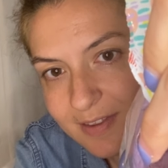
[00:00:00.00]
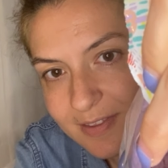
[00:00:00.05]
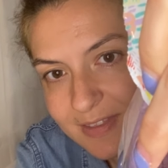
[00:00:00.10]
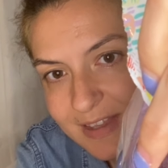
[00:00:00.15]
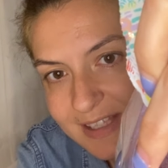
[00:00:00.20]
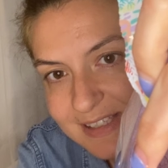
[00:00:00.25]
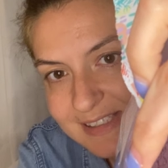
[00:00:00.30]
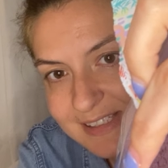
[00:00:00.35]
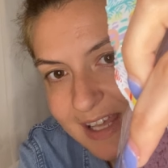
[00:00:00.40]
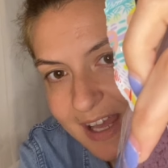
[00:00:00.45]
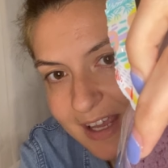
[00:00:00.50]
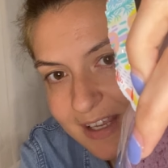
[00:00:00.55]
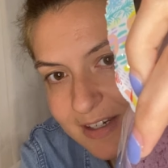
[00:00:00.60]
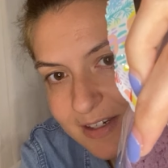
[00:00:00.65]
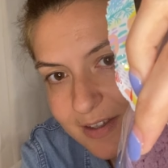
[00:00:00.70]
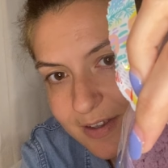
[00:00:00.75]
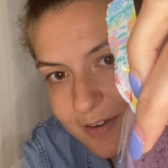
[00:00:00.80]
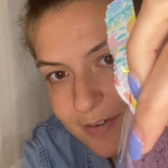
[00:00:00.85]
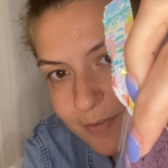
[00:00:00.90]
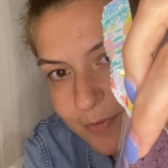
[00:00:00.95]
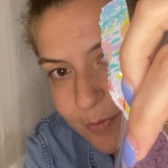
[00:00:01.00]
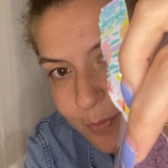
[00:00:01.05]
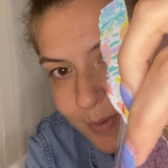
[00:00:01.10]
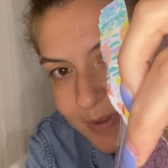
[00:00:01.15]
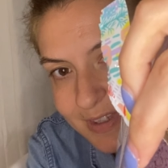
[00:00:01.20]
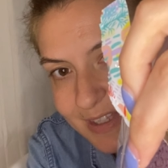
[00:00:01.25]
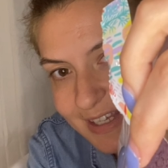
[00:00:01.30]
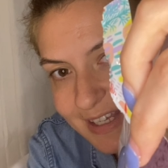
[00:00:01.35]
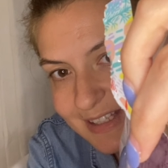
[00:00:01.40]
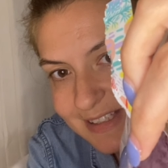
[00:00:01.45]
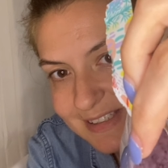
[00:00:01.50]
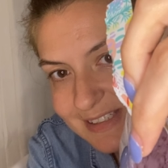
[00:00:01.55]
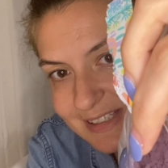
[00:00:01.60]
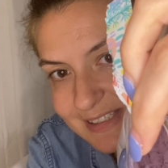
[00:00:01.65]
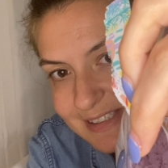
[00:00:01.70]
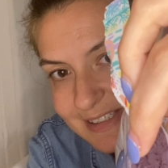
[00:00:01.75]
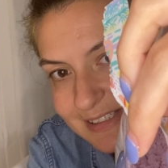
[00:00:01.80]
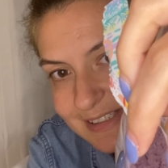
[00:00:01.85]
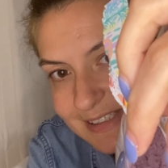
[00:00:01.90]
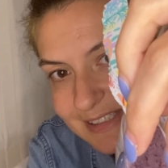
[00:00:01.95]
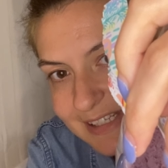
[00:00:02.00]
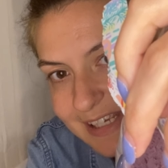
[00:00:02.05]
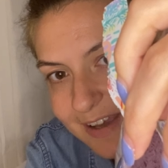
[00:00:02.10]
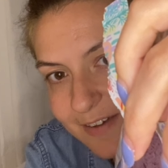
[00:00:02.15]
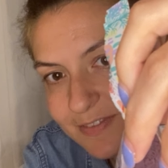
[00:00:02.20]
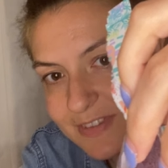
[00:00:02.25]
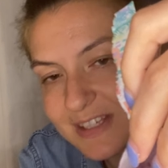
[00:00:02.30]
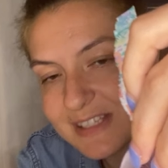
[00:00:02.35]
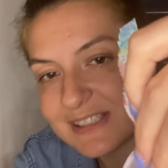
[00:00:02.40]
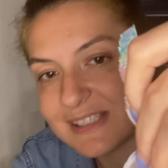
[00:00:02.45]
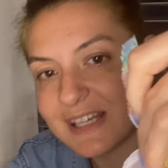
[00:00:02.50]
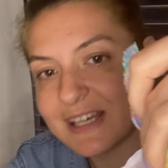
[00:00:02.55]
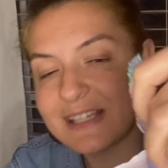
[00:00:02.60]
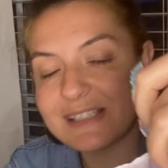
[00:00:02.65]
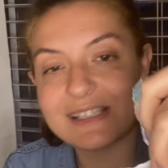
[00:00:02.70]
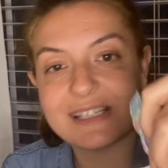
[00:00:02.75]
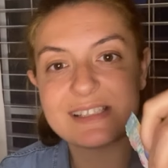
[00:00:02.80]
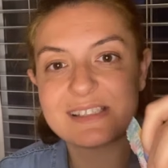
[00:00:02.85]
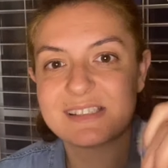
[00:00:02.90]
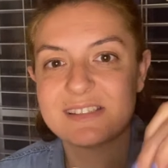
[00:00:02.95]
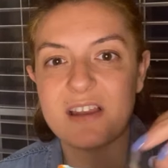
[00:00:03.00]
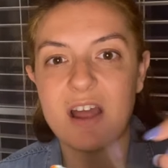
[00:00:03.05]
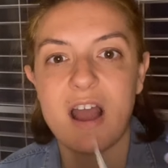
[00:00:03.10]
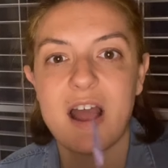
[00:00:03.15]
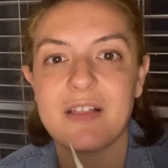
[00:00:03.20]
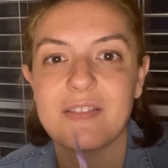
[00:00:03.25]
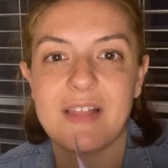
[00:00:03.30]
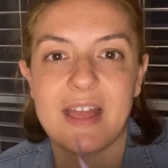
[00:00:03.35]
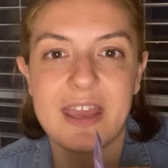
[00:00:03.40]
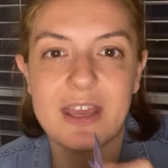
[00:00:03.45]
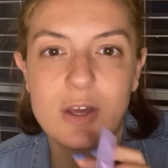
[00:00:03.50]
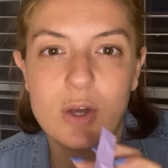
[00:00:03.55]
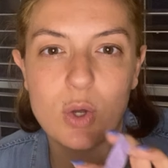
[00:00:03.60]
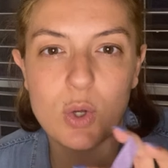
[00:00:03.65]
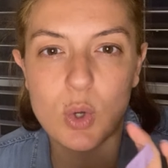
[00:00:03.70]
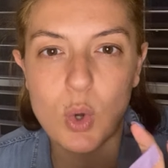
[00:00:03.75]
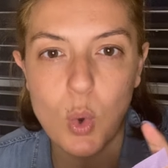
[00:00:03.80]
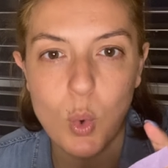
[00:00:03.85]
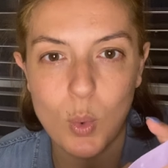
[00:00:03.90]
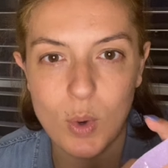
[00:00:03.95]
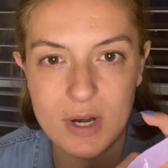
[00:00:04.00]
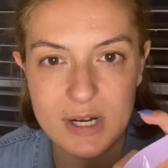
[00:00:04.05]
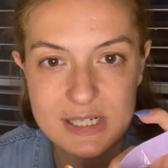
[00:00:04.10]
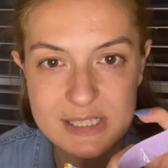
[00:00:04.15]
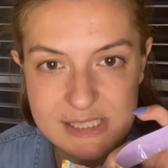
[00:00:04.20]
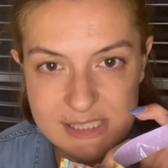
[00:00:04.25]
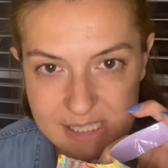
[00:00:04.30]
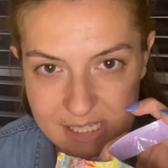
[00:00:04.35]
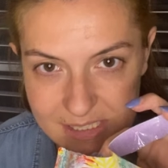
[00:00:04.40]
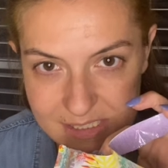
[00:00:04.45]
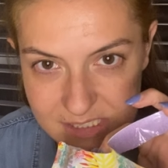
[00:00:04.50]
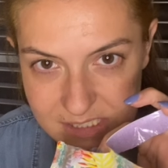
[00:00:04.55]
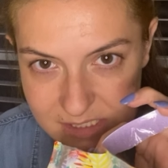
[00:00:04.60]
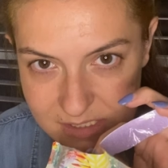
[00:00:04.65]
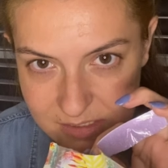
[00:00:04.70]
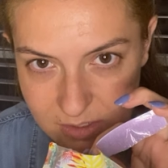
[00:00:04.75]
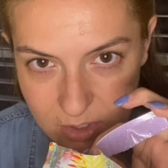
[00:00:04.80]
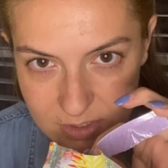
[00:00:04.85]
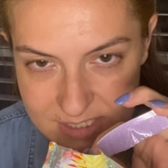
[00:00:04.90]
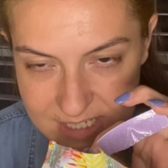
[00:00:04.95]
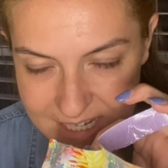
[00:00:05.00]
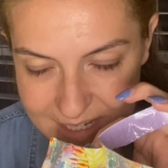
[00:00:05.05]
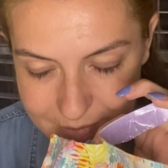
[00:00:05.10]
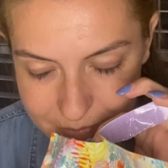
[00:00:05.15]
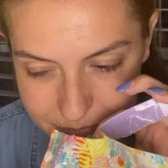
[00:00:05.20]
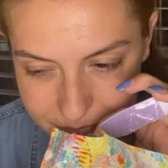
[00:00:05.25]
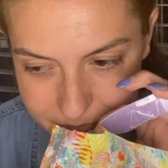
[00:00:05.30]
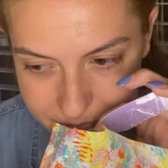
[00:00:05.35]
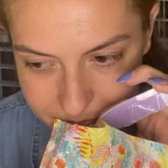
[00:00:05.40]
That's kind of what the consistency of this is. It's not like coarse and salty.